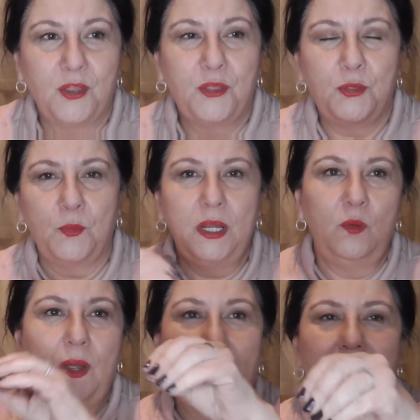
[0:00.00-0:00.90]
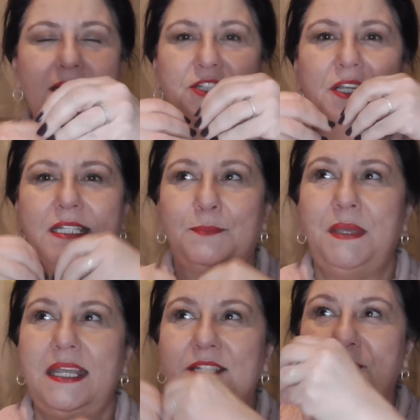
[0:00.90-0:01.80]
3-way, actually it's
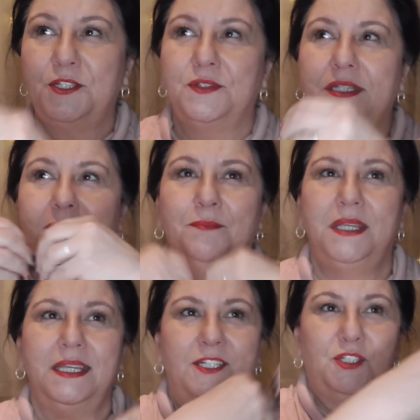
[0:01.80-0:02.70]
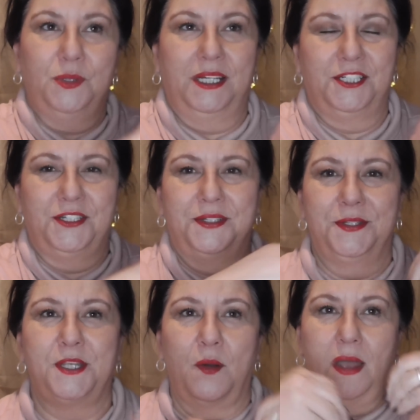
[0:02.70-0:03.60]
me and Susan, me and Trish.
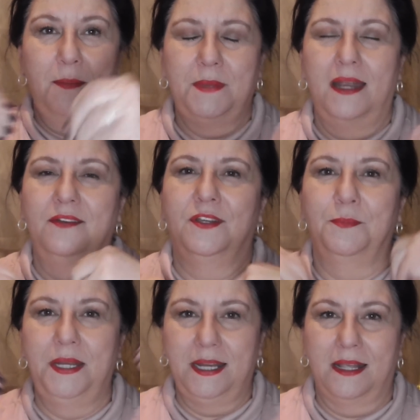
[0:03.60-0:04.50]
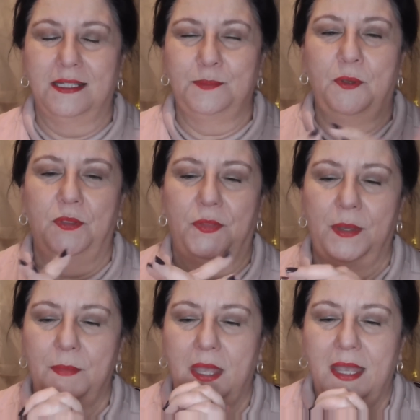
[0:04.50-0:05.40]
So I'm kind of competing against both of
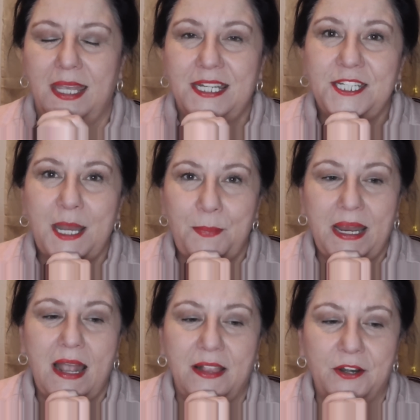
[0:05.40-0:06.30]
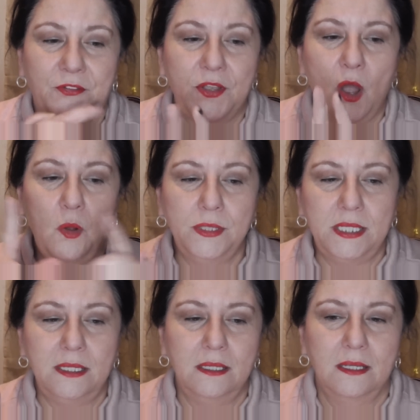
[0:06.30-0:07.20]
them to not buy a highlighter. The
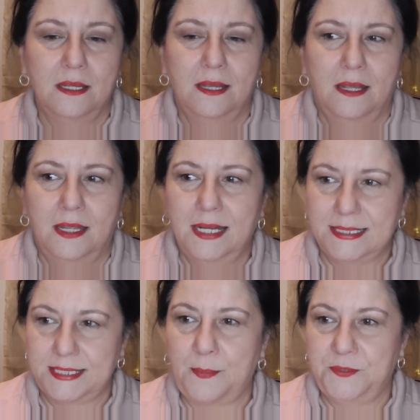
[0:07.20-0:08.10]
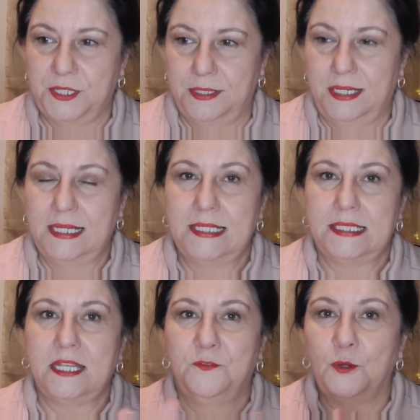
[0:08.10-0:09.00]
only exception
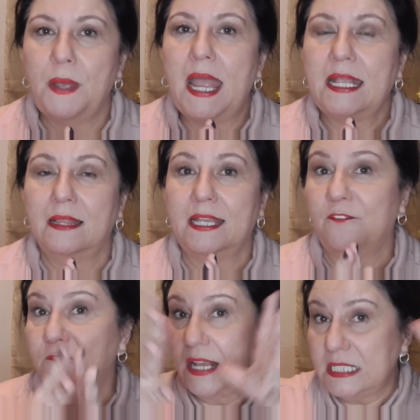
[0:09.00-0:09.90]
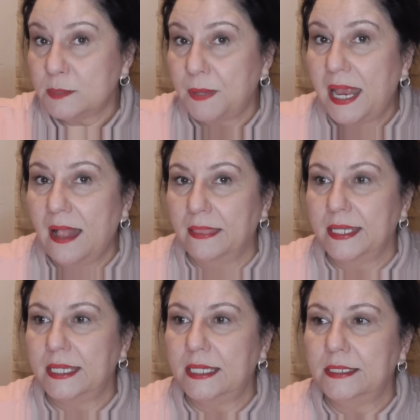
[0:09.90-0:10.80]
is if you're buying like a face
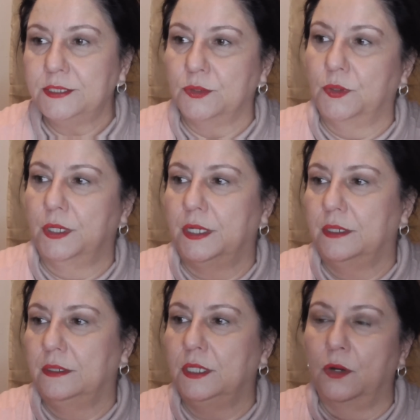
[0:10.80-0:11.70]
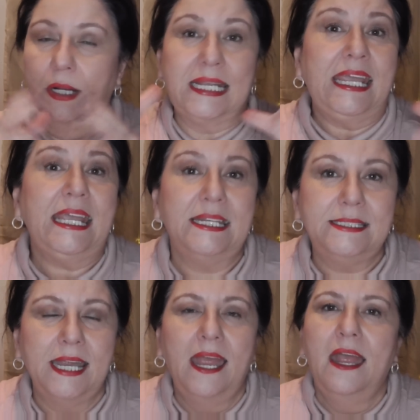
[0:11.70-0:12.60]
palette or, you know, a kit,